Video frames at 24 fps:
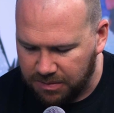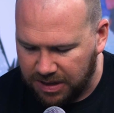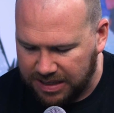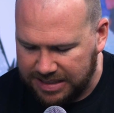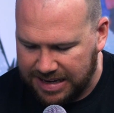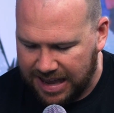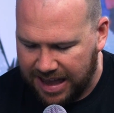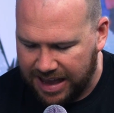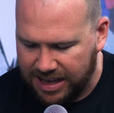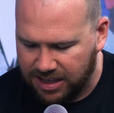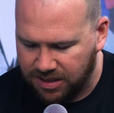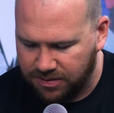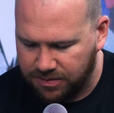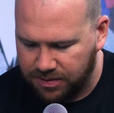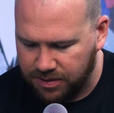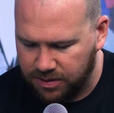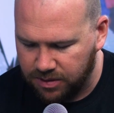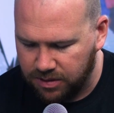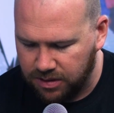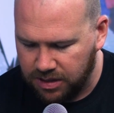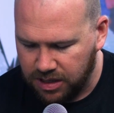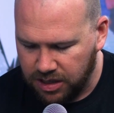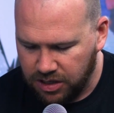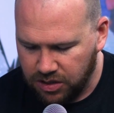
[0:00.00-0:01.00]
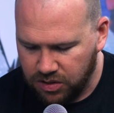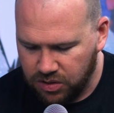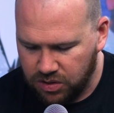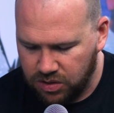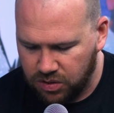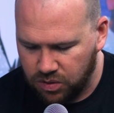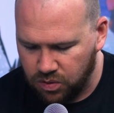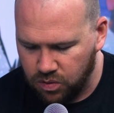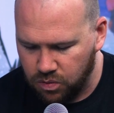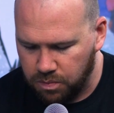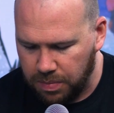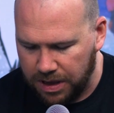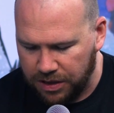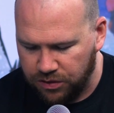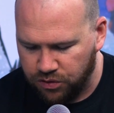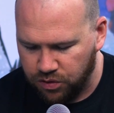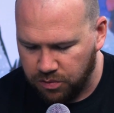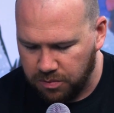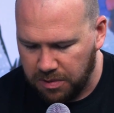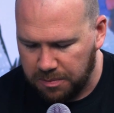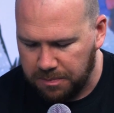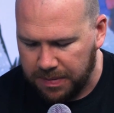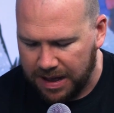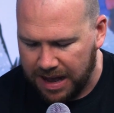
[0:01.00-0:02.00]
my Townsville
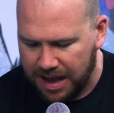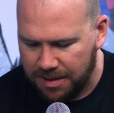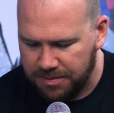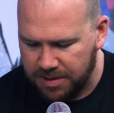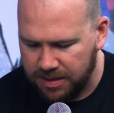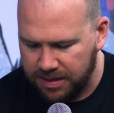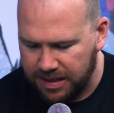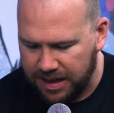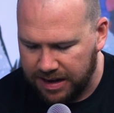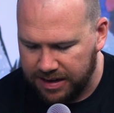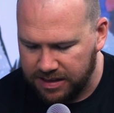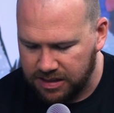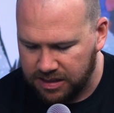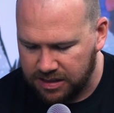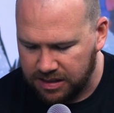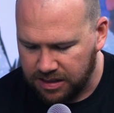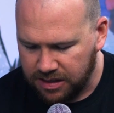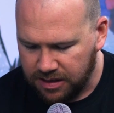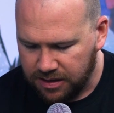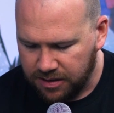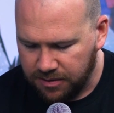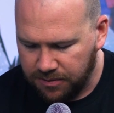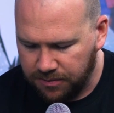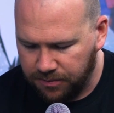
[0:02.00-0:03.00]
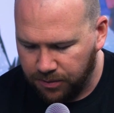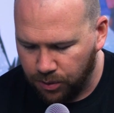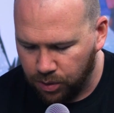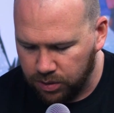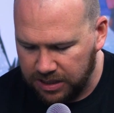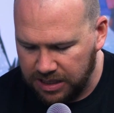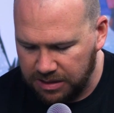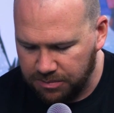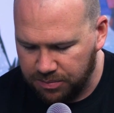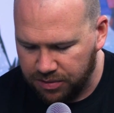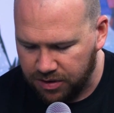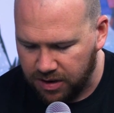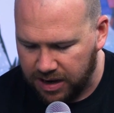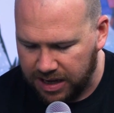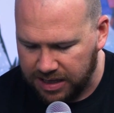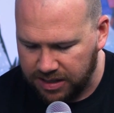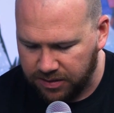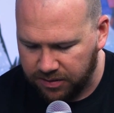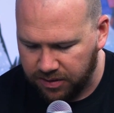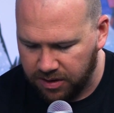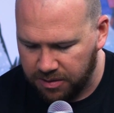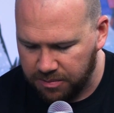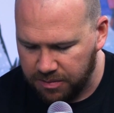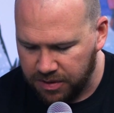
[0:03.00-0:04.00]
2-bedroom apartment that has fallen in price
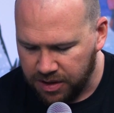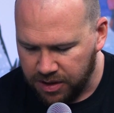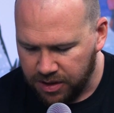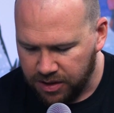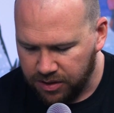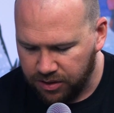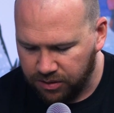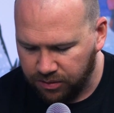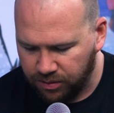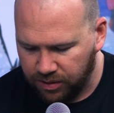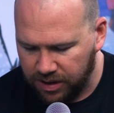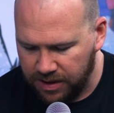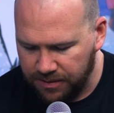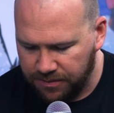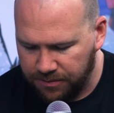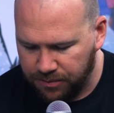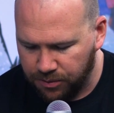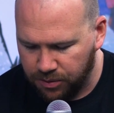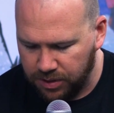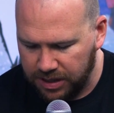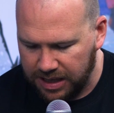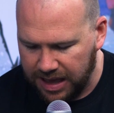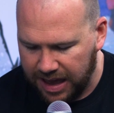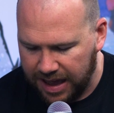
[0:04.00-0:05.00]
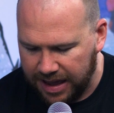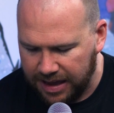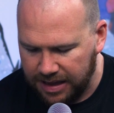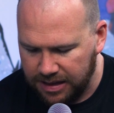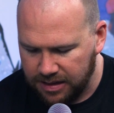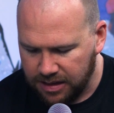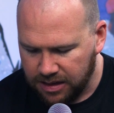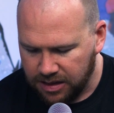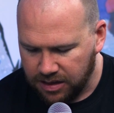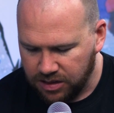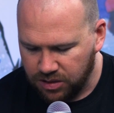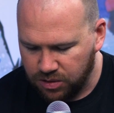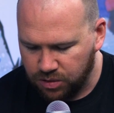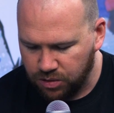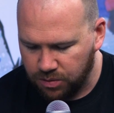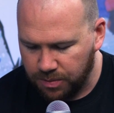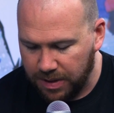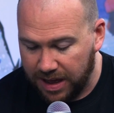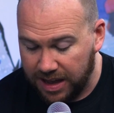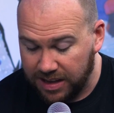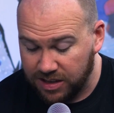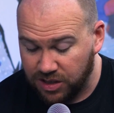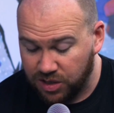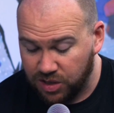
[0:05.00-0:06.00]
from $348 to
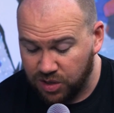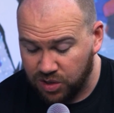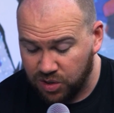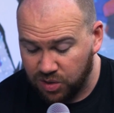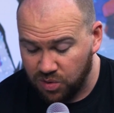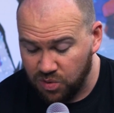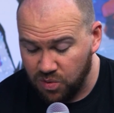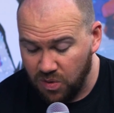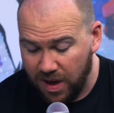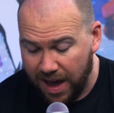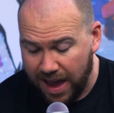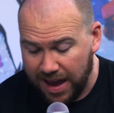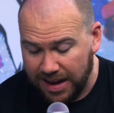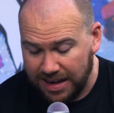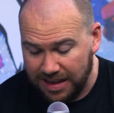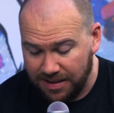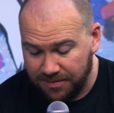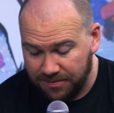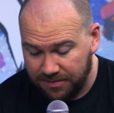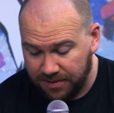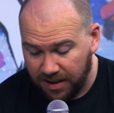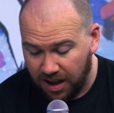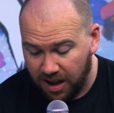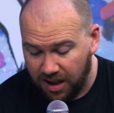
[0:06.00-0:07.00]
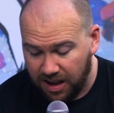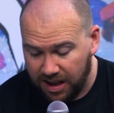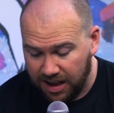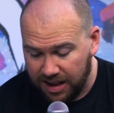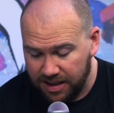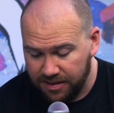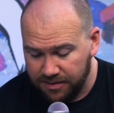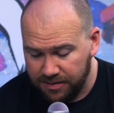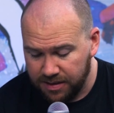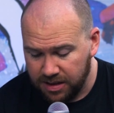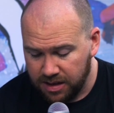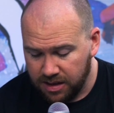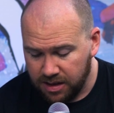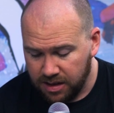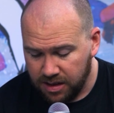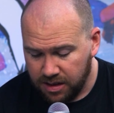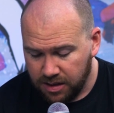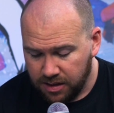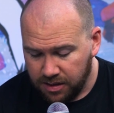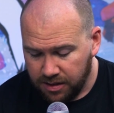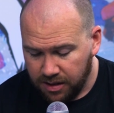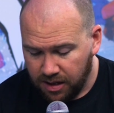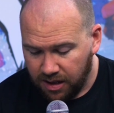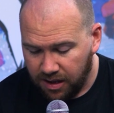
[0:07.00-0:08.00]
about $285.
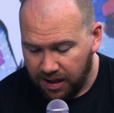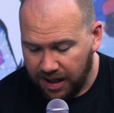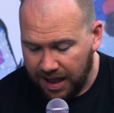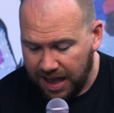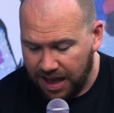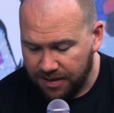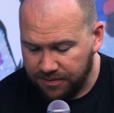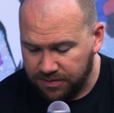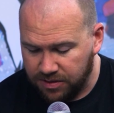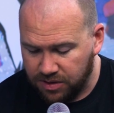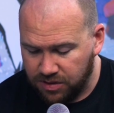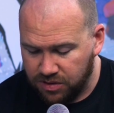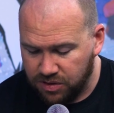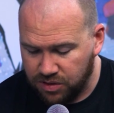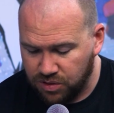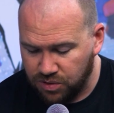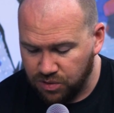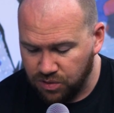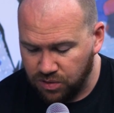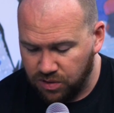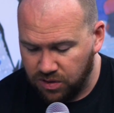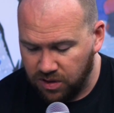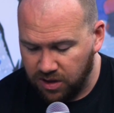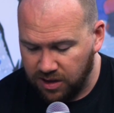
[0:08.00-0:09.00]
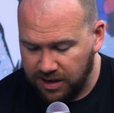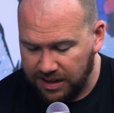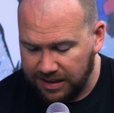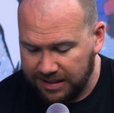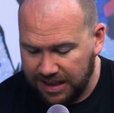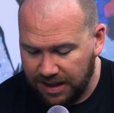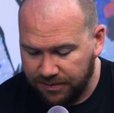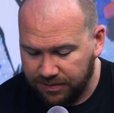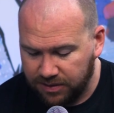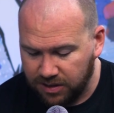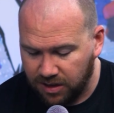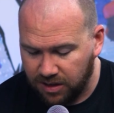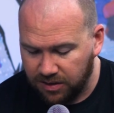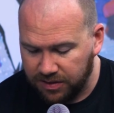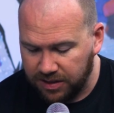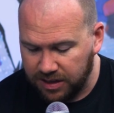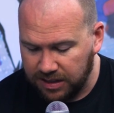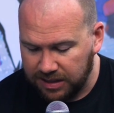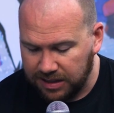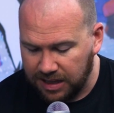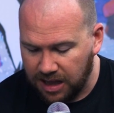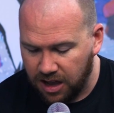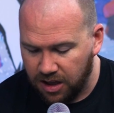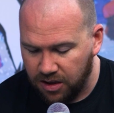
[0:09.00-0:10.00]
I have $230 left on the
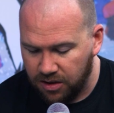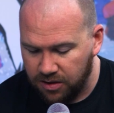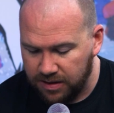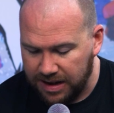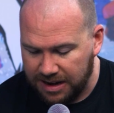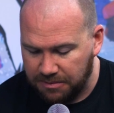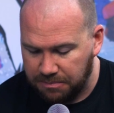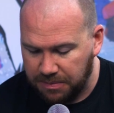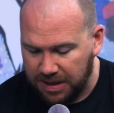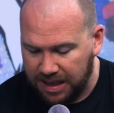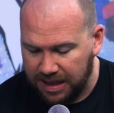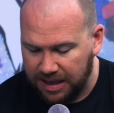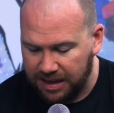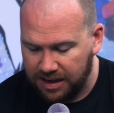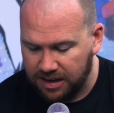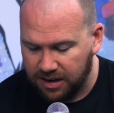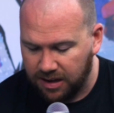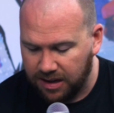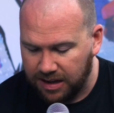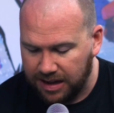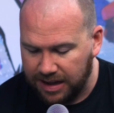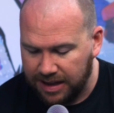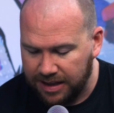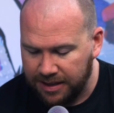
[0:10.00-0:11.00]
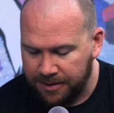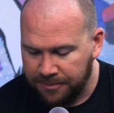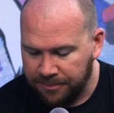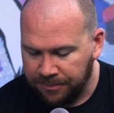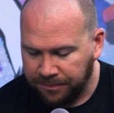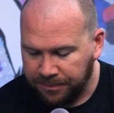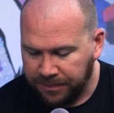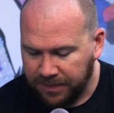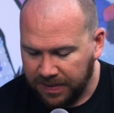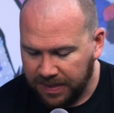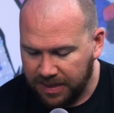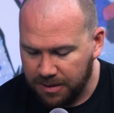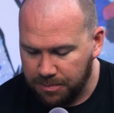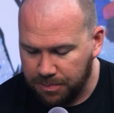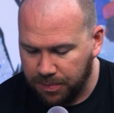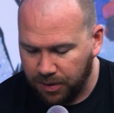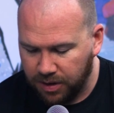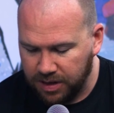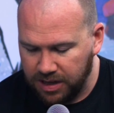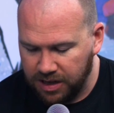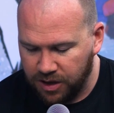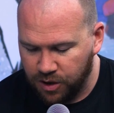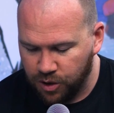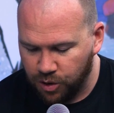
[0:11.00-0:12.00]
loan at P&I. The
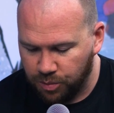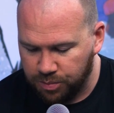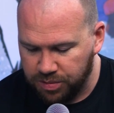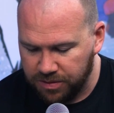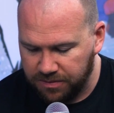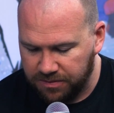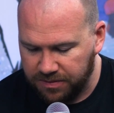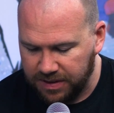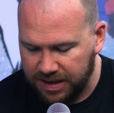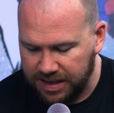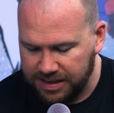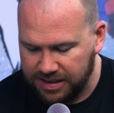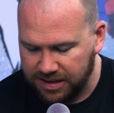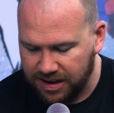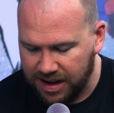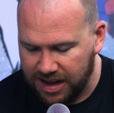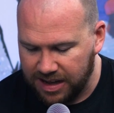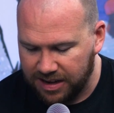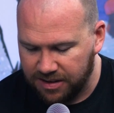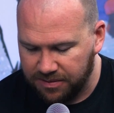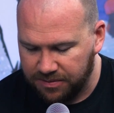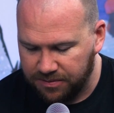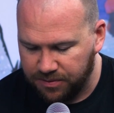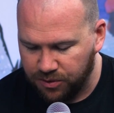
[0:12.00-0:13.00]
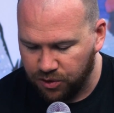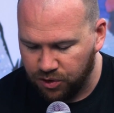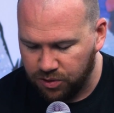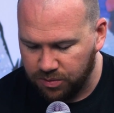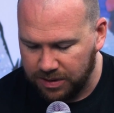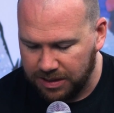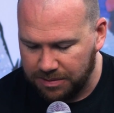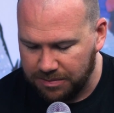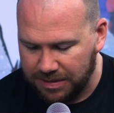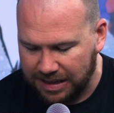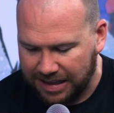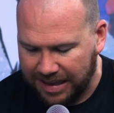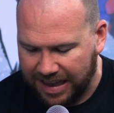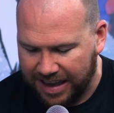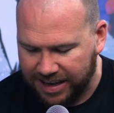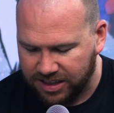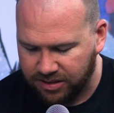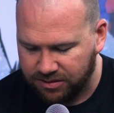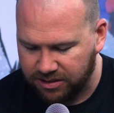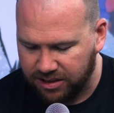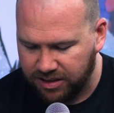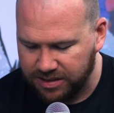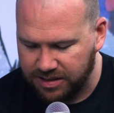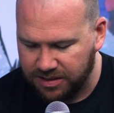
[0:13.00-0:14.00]
body corporate fees are unaffordable and my
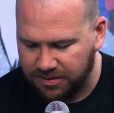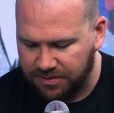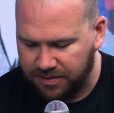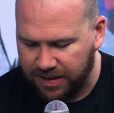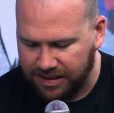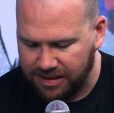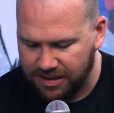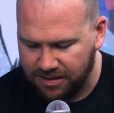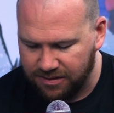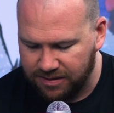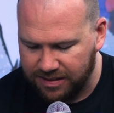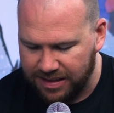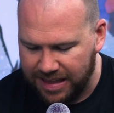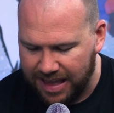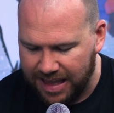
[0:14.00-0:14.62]
cash flow is affected